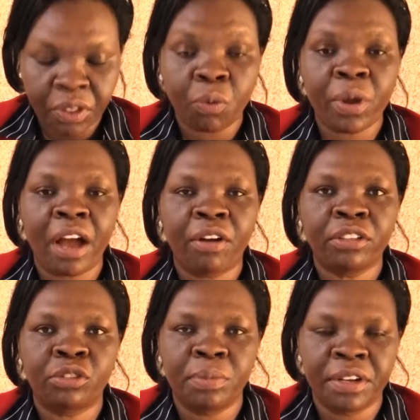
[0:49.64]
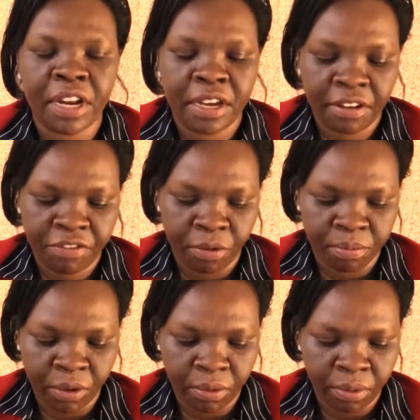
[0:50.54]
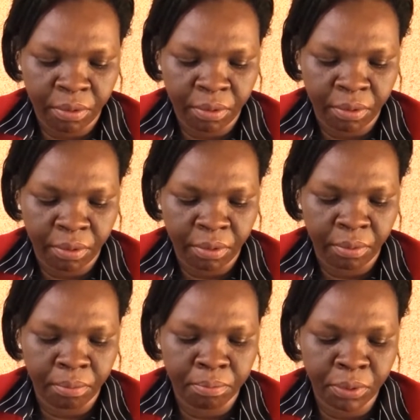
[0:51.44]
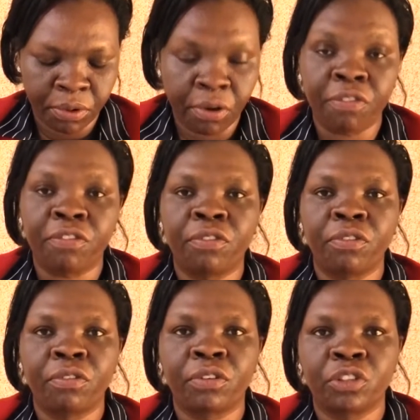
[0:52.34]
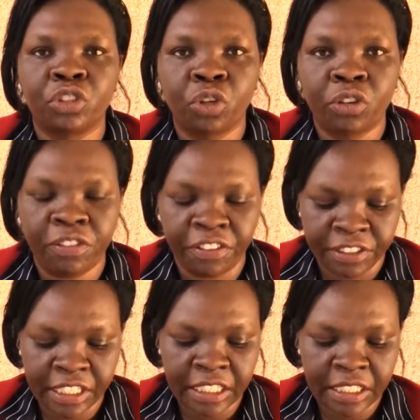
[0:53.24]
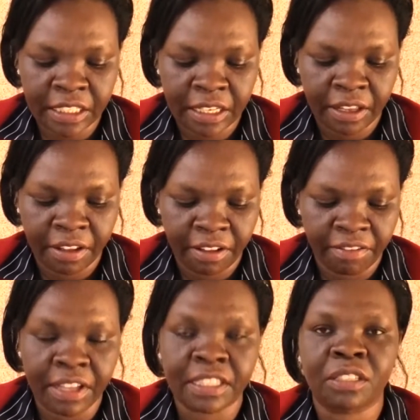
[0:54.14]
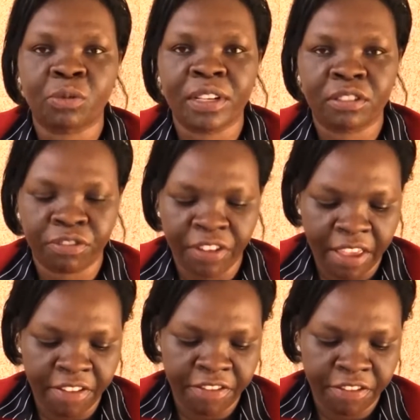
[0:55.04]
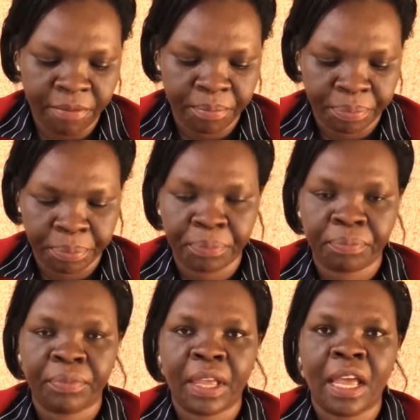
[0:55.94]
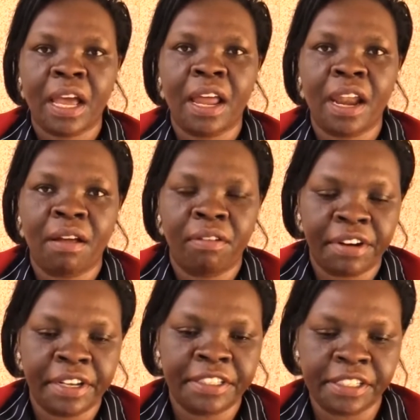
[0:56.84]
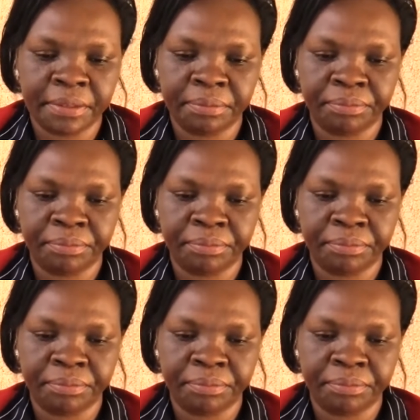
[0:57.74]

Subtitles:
we are going to be reading from the book of John 15, verses 1 to 5. And I'll read.